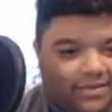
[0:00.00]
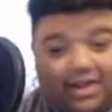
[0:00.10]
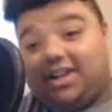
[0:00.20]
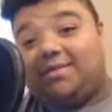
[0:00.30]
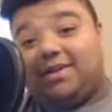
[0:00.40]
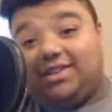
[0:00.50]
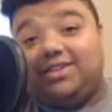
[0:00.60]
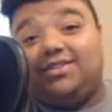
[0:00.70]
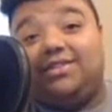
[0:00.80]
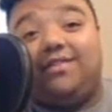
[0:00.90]
I care about the
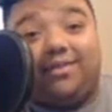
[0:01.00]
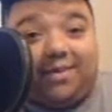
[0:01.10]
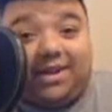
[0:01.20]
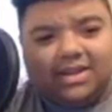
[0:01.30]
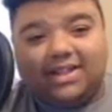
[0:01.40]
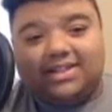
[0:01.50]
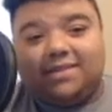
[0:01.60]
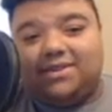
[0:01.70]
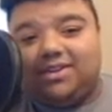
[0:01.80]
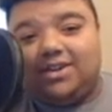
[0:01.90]
issues of everybody. It's up
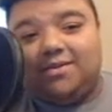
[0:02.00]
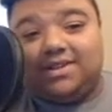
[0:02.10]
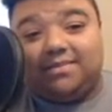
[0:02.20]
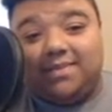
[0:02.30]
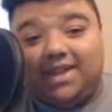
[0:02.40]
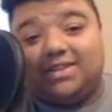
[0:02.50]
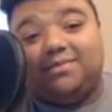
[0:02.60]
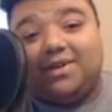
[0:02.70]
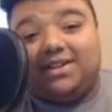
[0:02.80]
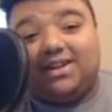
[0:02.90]
to you as men to break down the